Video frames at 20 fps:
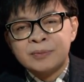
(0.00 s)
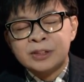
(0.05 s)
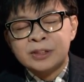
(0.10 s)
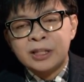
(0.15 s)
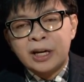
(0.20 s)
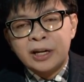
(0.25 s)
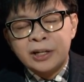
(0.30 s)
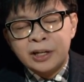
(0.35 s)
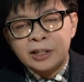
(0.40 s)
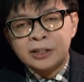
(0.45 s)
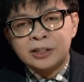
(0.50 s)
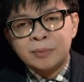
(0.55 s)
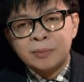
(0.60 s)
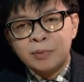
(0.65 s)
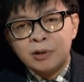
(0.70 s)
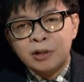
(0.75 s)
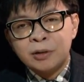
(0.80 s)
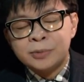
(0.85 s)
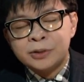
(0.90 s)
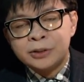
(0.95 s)
science
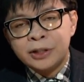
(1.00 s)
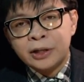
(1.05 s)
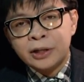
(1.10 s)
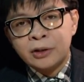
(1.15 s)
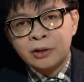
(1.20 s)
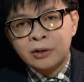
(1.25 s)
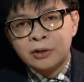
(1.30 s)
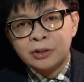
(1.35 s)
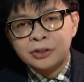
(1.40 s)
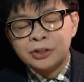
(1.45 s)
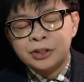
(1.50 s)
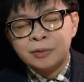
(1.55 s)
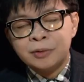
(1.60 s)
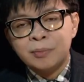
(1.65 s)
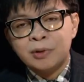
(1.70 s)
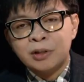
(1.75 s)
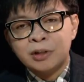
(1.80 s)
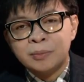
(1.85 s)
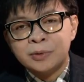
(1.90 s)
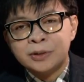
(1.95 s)
evolves, technology
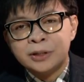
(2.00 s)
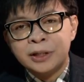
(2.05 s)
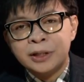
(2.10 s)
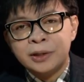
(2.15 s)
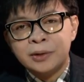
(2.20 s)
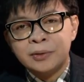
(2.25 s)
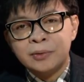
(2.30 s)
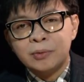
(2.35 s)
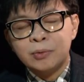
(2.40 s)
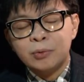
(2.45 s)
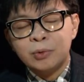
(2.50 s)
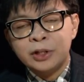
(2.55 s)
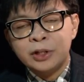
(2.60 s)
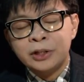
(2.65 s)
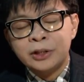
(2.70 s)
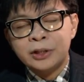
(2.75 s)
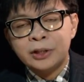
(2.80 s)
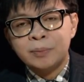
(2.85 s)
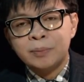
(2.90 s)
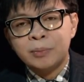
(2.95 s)
evolves, and
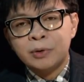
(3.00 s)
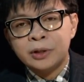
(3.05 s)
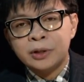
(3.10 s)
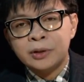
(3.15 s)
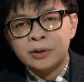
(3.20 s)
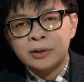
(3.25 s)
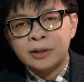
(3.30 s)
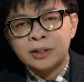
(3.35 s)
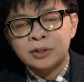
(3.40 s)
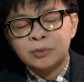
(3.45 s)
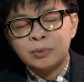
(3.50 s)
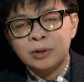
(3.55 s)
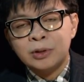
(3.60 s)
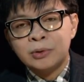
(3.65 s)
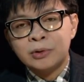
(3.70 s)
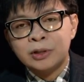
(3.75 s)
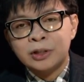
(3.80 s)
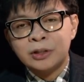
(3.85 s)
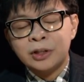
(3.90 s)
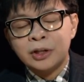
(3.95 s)
within that point, as we
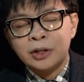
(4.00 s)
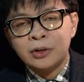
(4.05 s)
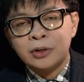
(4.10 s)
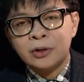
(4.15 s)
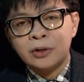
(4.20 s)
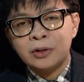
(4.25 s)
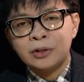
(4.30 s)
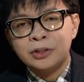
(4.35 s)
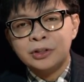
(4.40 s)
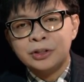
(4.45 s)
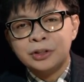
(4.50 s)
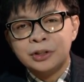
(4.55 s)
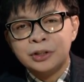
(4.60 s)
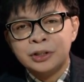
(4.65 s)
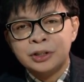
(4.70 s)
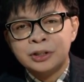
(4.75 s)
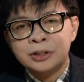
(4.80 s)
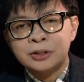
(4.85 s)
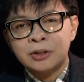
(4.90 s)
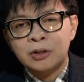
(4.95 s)
look at technology,
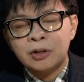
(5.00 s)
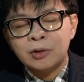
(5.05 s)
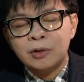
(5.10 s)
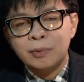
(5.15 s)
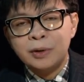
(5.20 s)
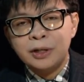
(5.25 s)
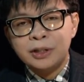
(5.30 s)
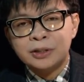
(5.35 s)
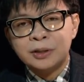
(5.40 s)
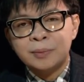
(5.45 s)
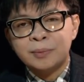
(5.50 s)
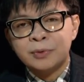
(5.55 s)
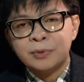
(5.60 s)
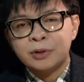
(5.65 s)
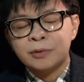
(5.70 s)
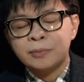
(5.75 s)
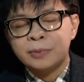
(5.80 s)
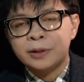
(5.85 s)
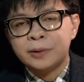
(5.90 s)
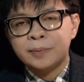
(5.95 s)
it is always
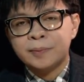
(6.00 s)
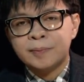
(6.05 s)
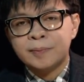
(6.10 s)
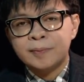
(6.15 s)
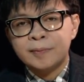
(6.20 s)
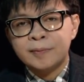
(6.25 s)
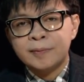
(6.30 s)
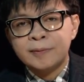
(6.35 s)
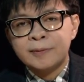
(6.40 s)
improving.